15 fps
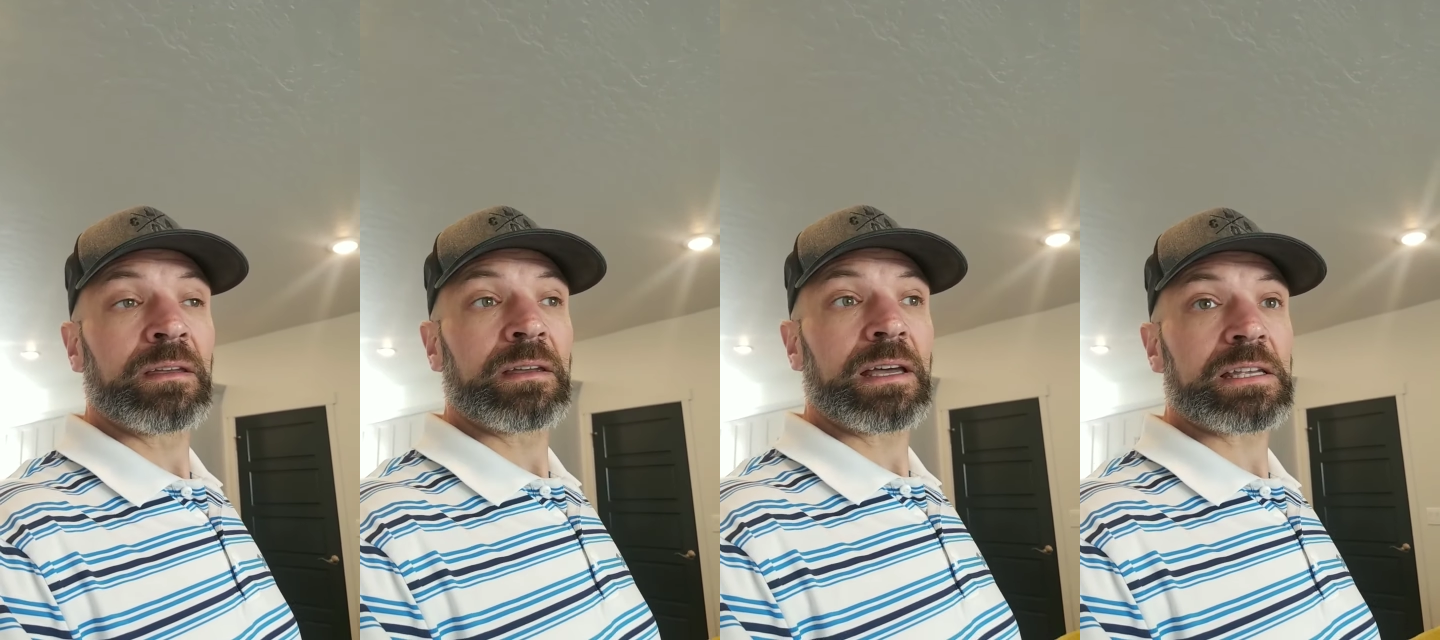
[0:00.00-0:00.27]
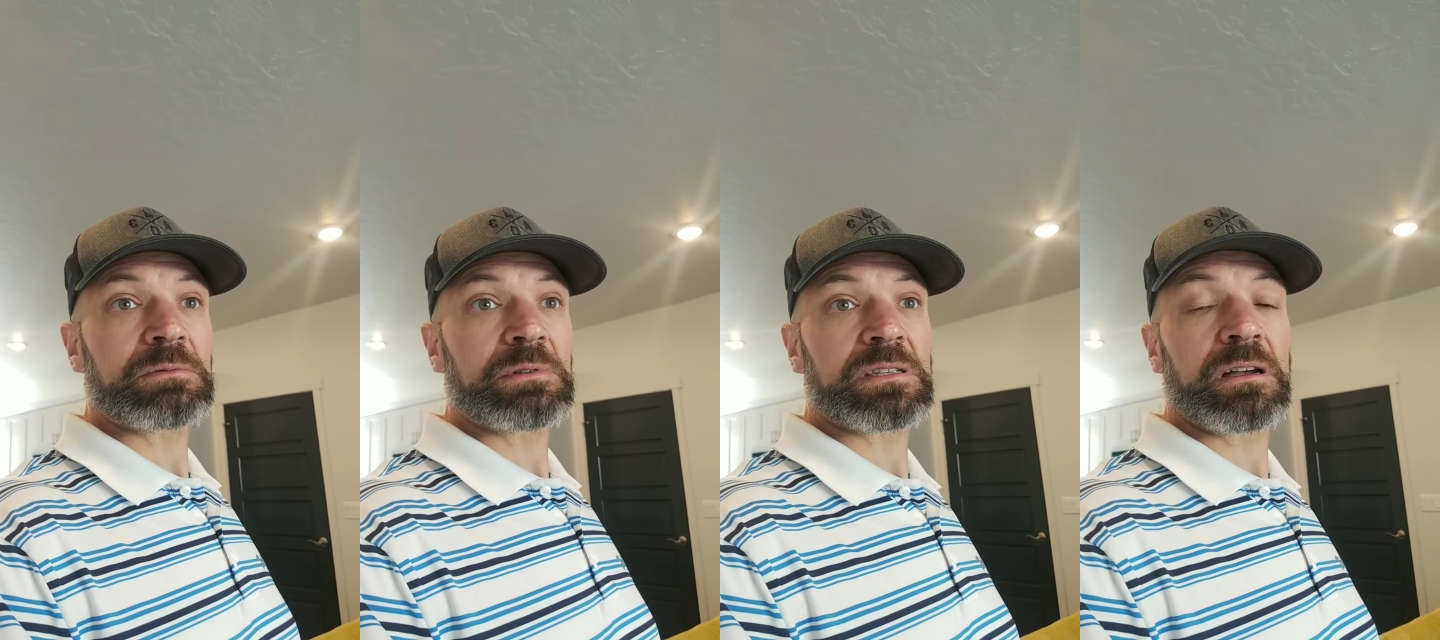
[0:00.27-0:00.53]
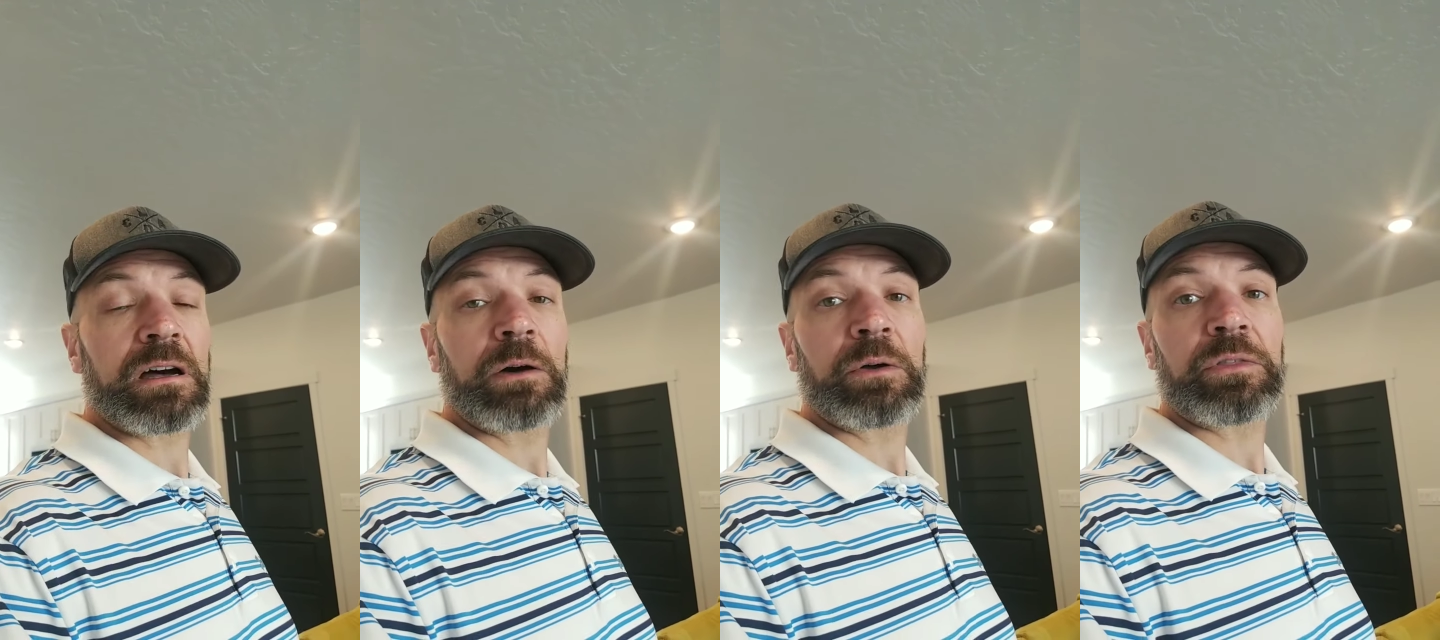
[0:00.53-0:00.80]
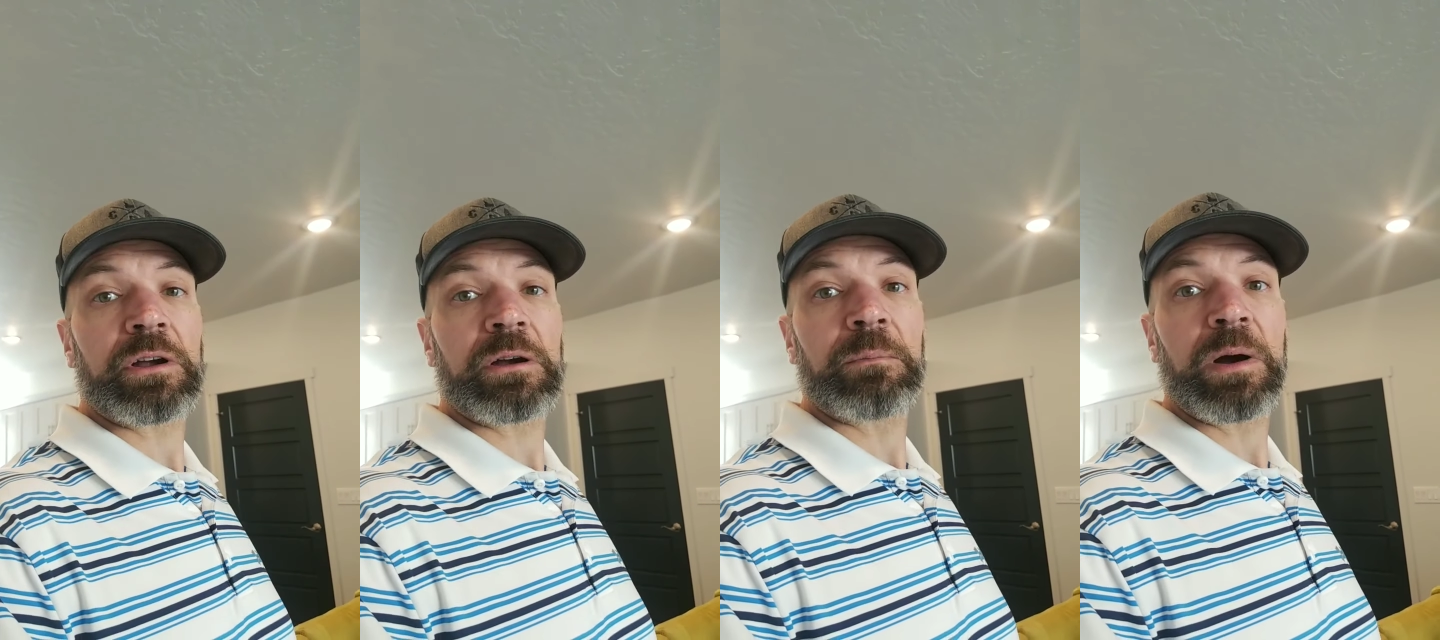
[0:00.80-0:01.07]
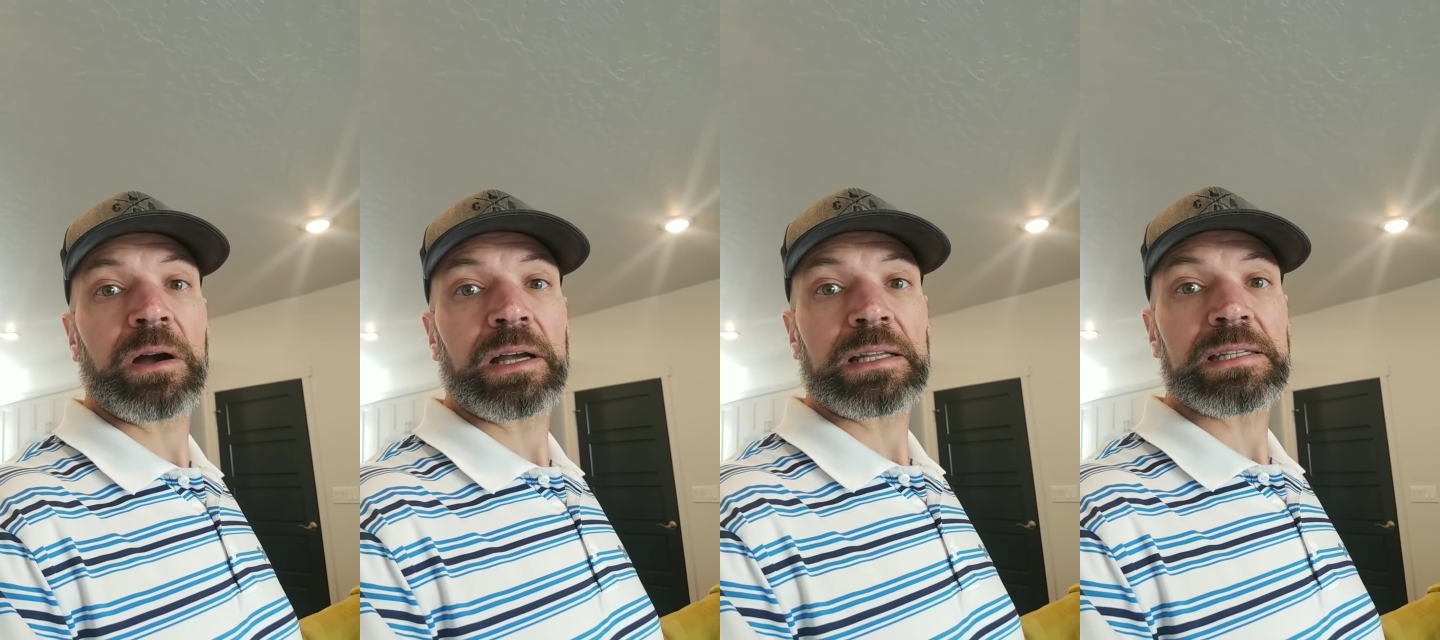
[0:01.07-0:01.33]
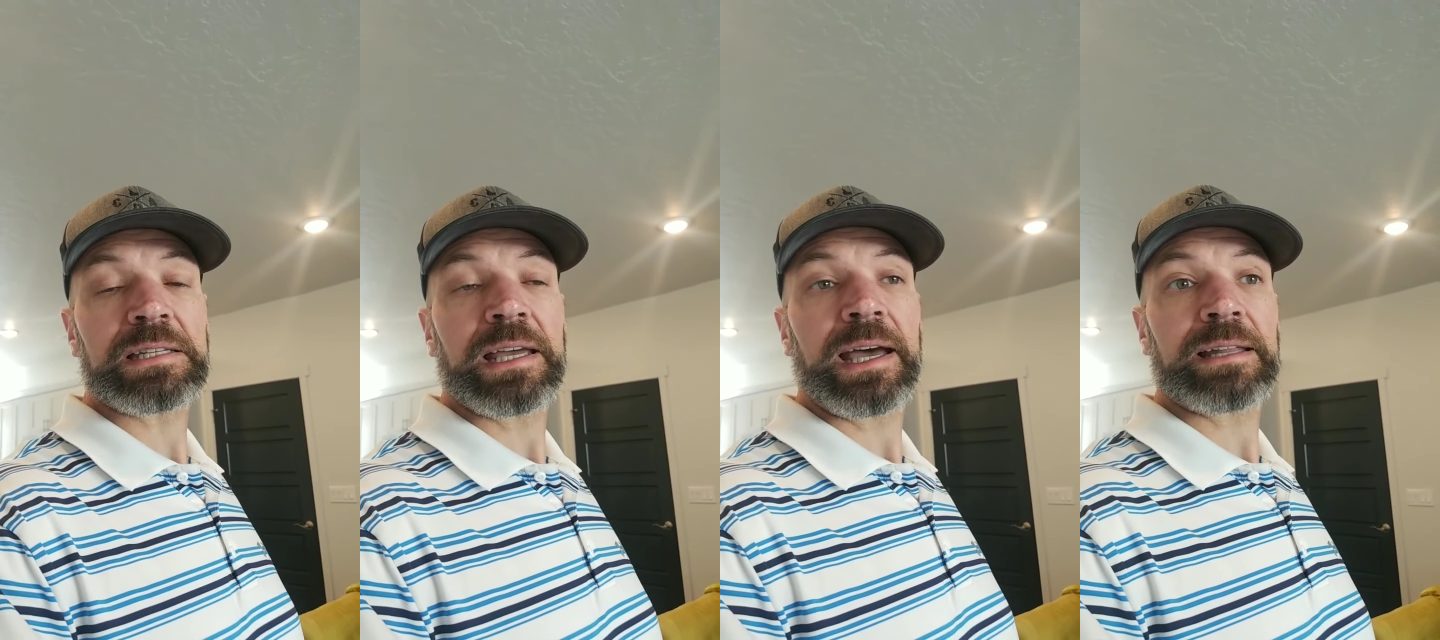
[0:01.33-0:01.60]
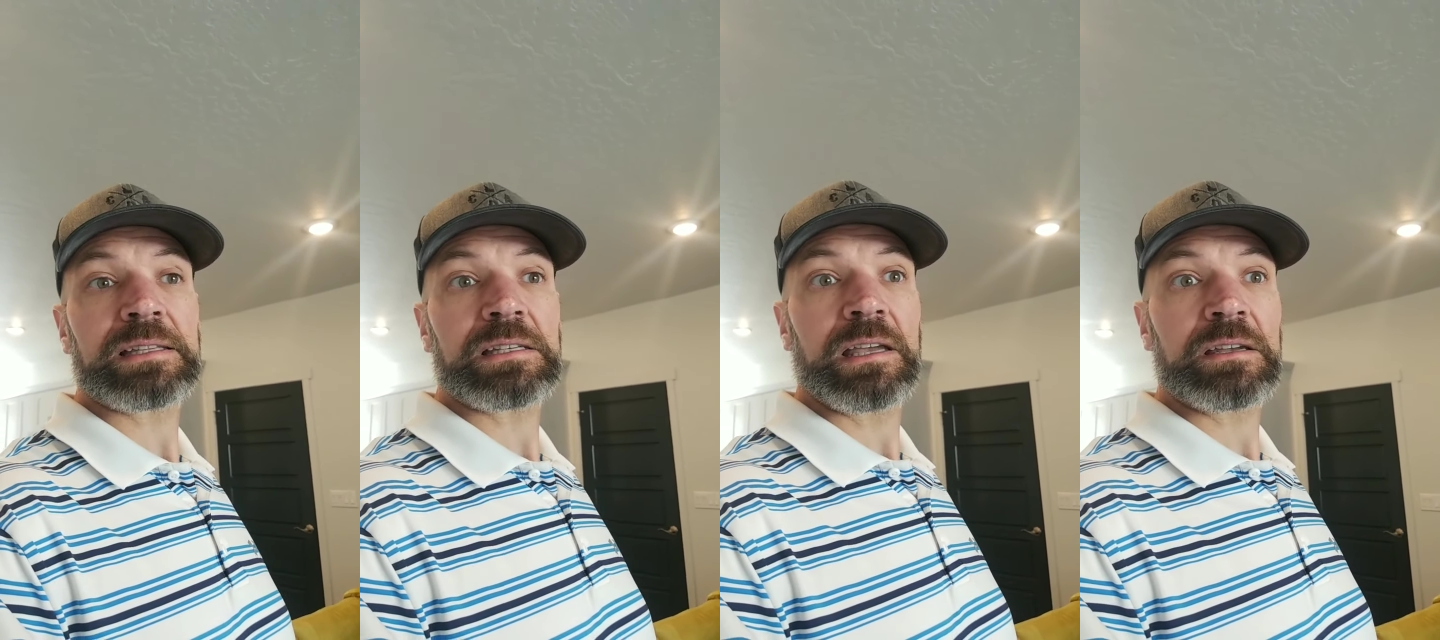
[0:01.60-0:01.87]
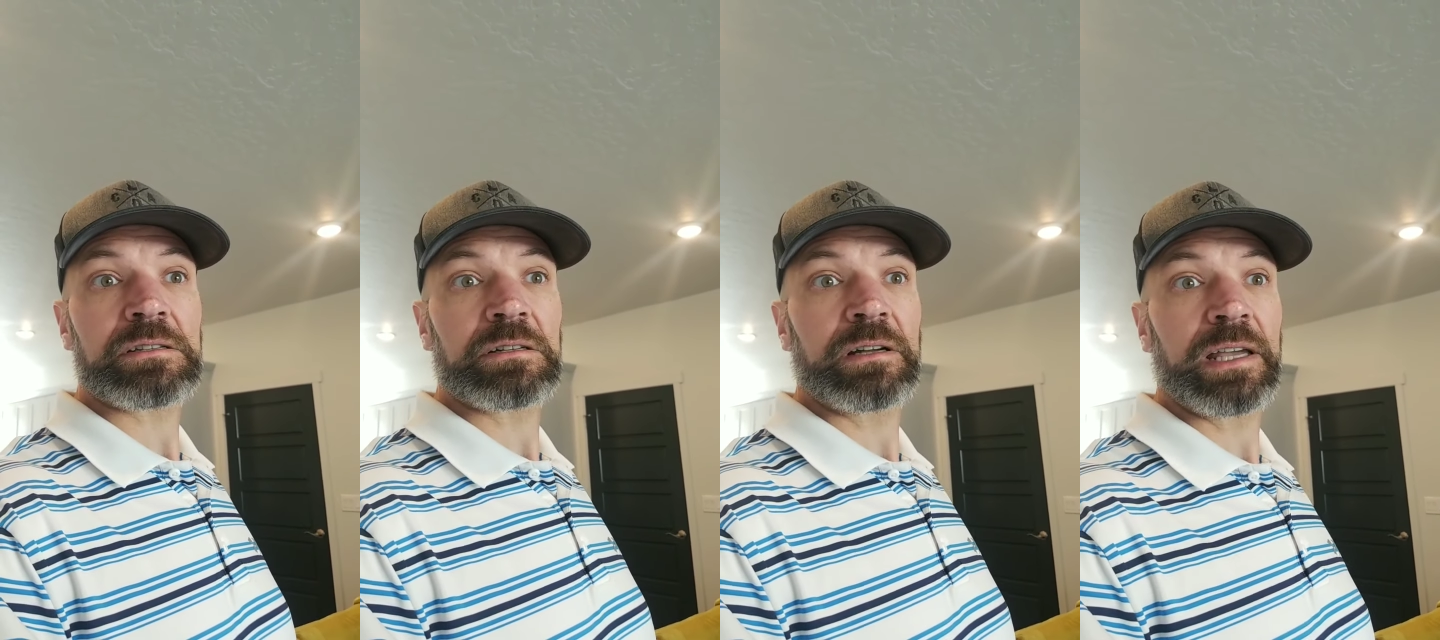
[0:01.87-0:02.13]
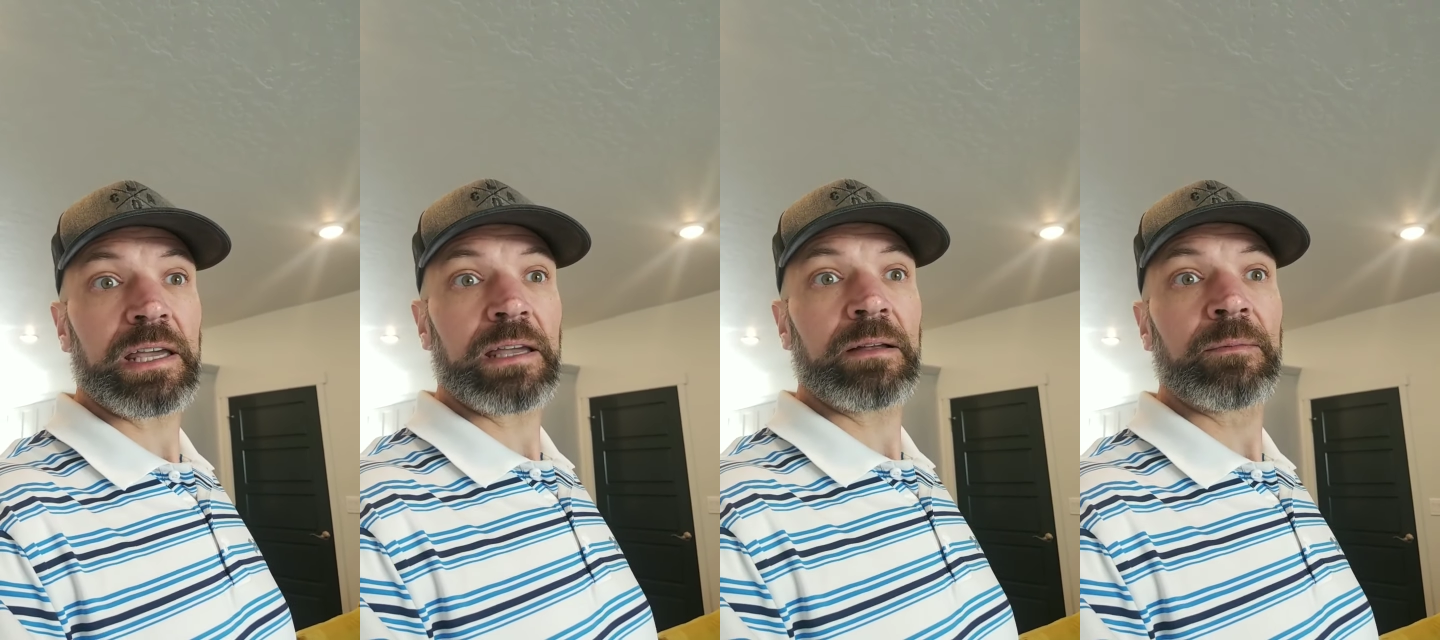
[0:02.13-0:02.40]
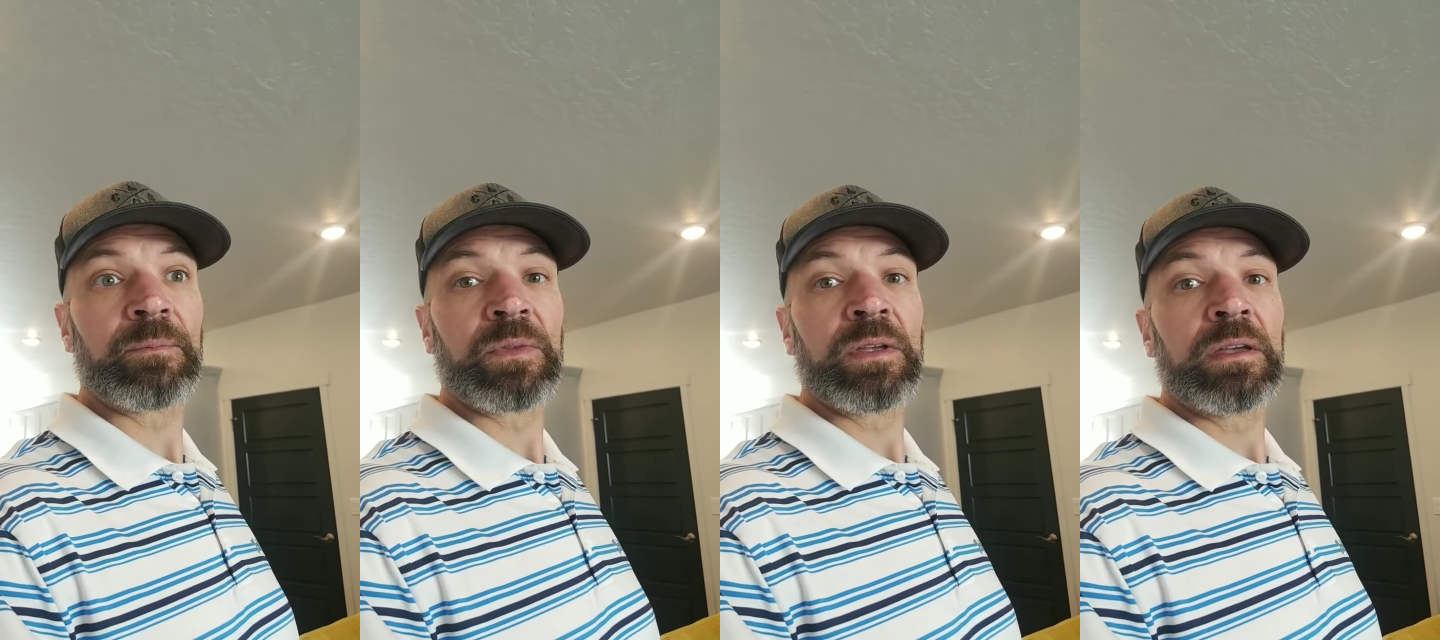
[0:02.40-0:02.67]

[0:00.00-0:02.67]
As we saw with our market stats yesterday,